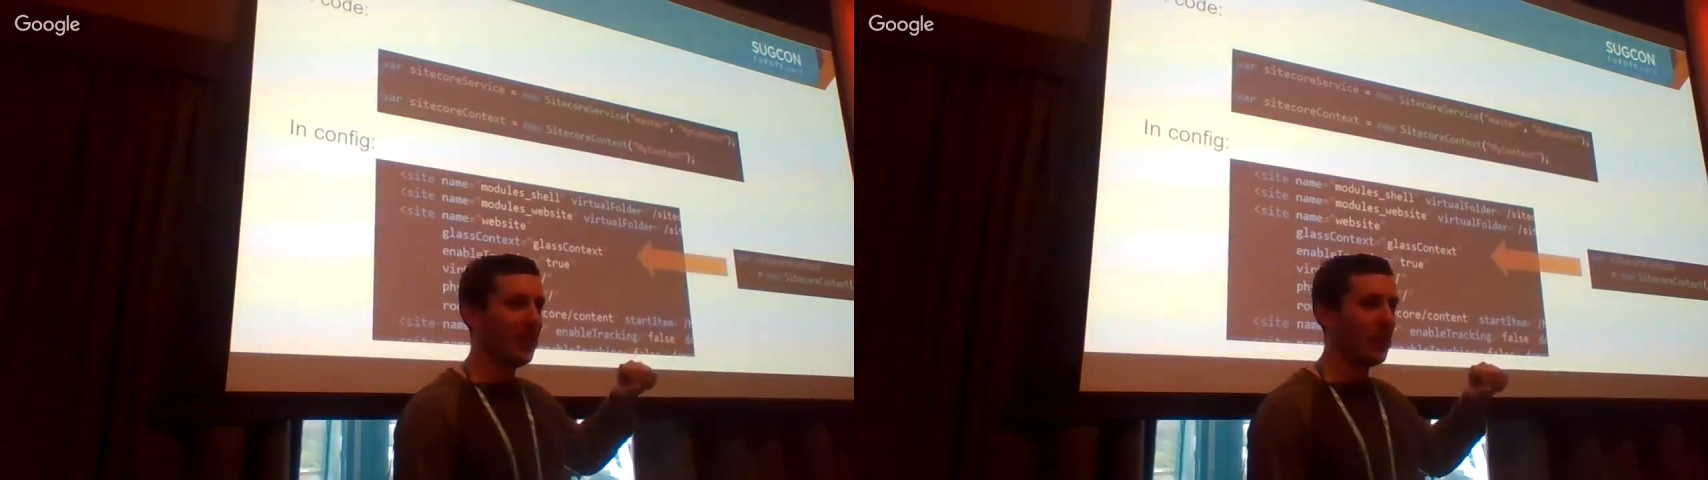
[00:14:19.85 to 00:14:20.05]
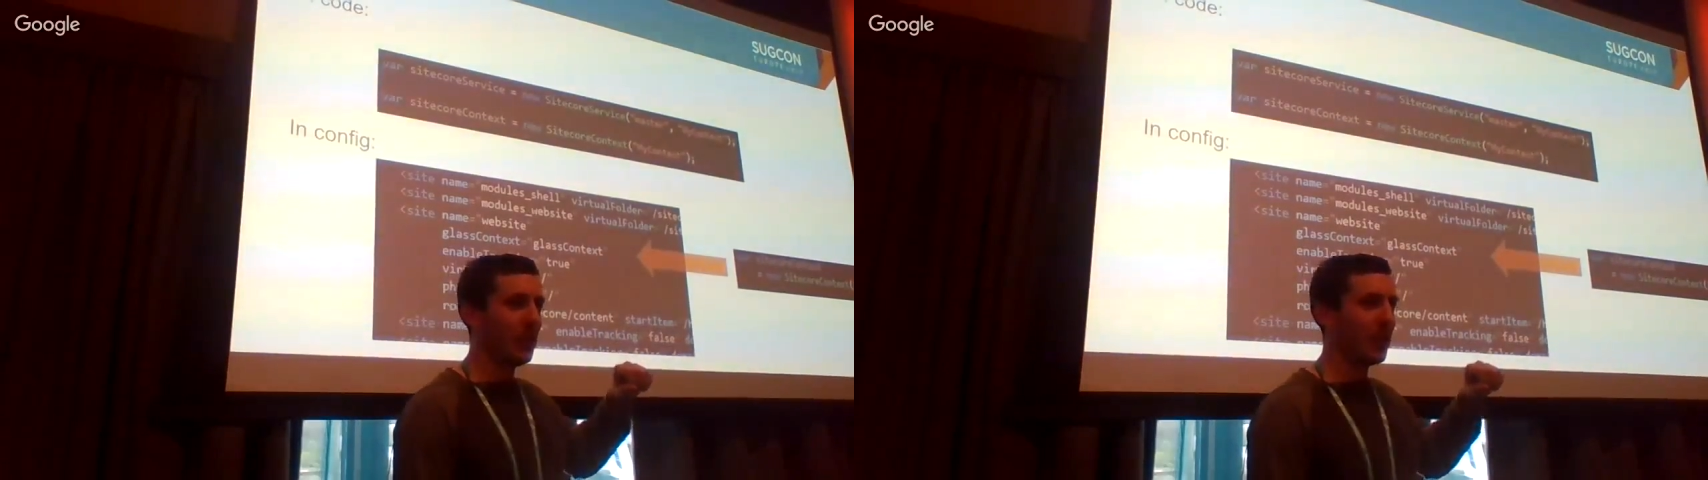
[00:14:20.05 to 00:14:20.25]

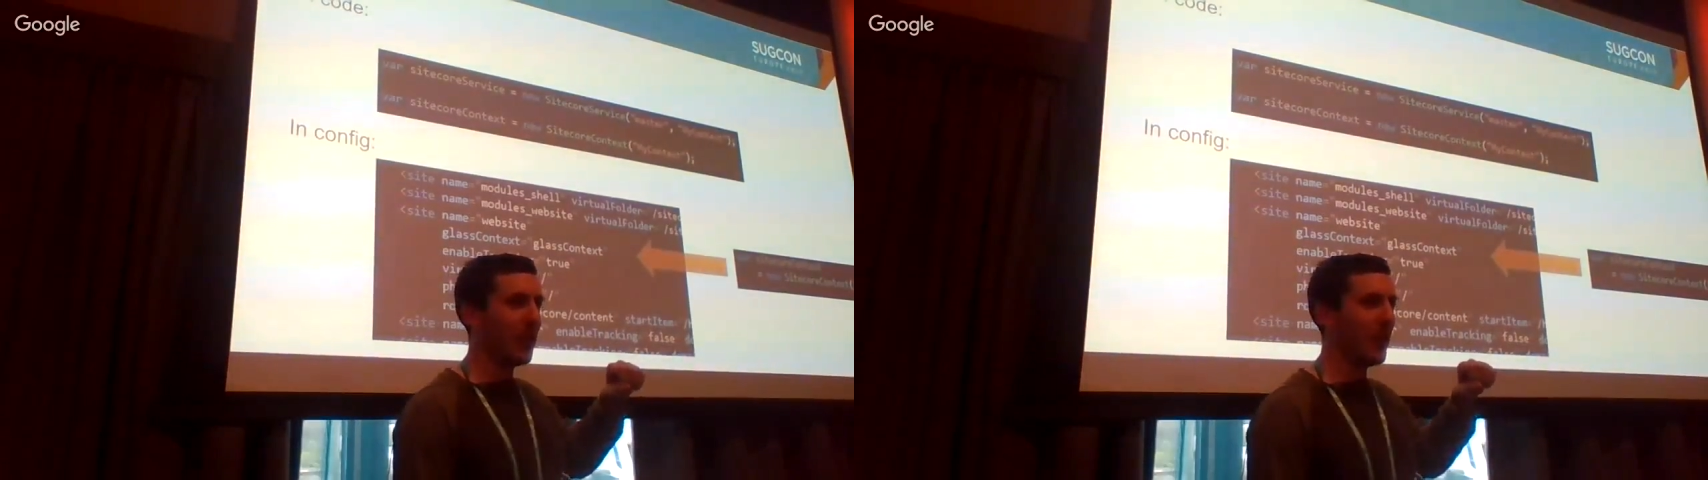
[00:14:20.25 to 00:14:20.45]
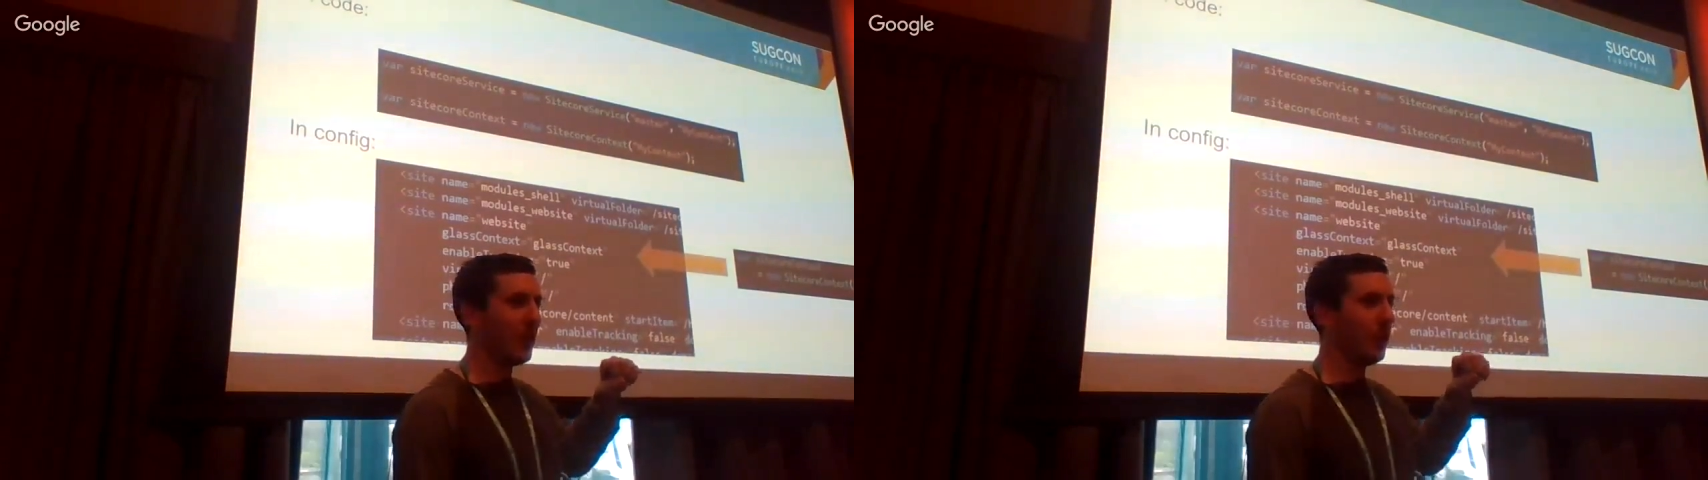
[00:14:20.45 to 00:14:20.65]
you could
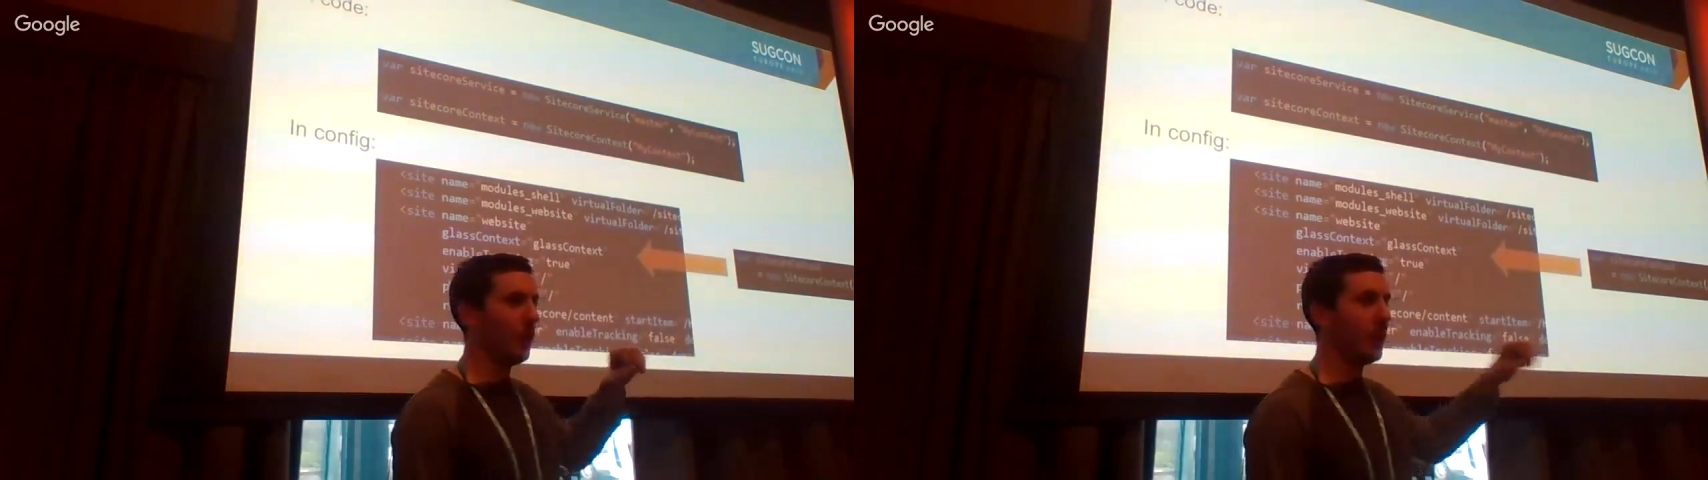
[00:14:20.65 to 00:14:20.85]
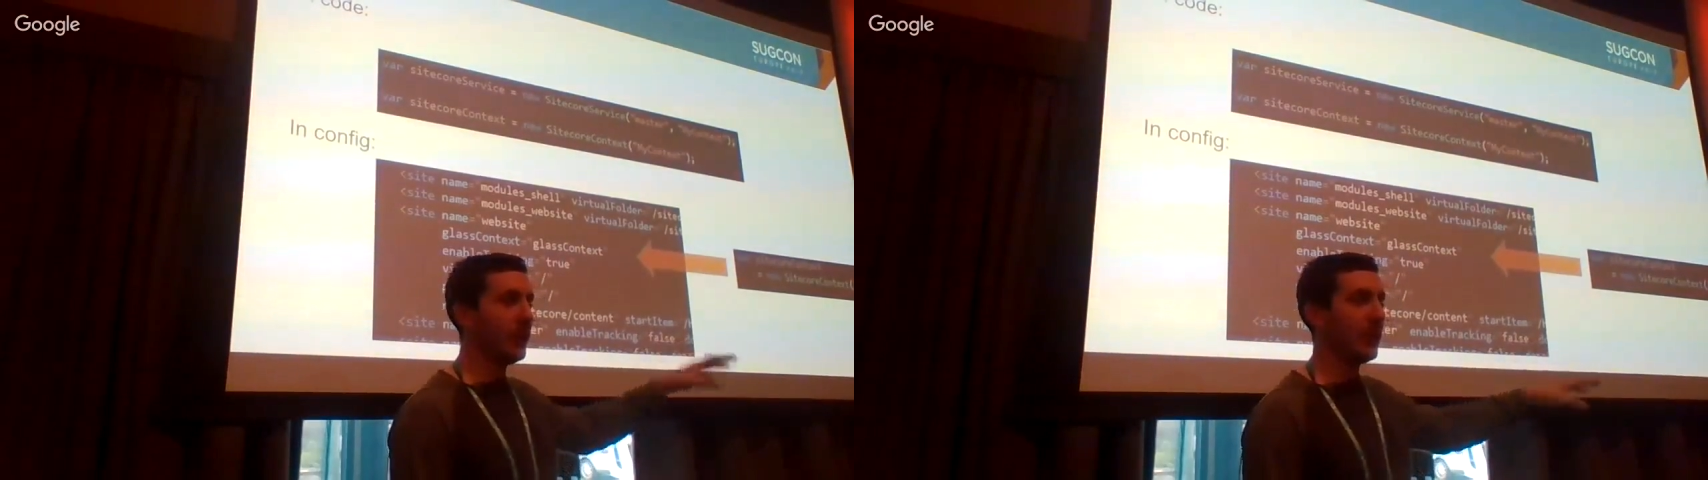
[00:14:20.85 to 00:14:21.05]
have
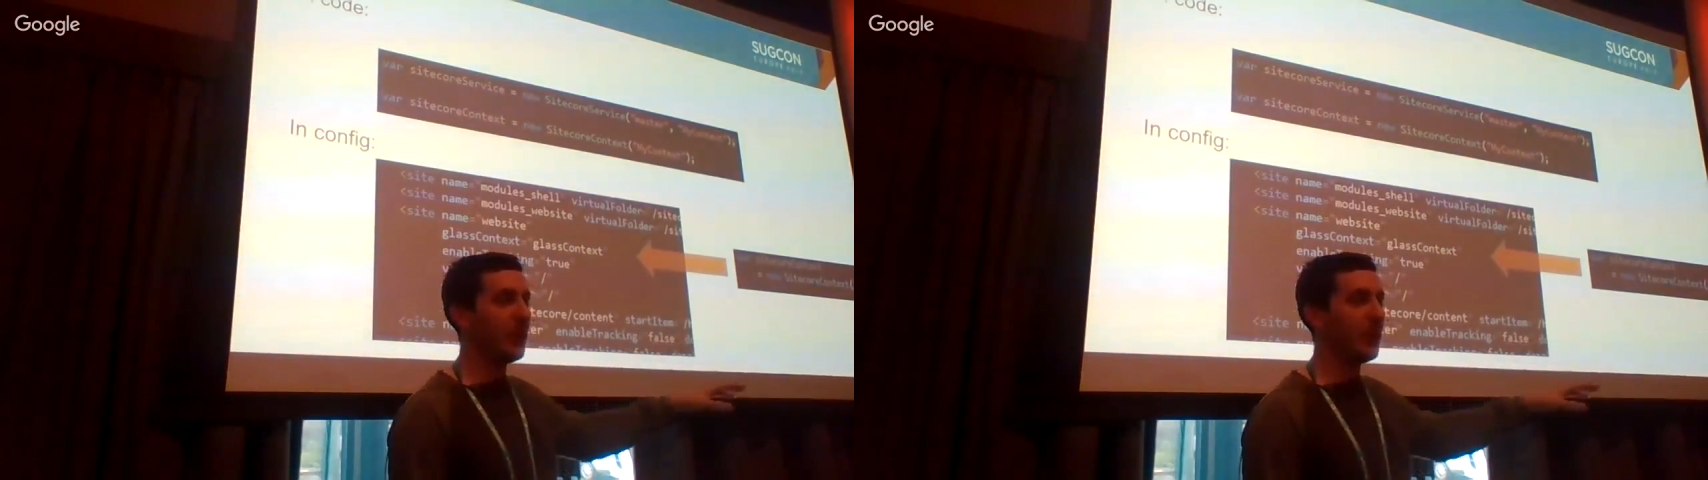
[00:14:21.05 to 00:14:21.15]
one set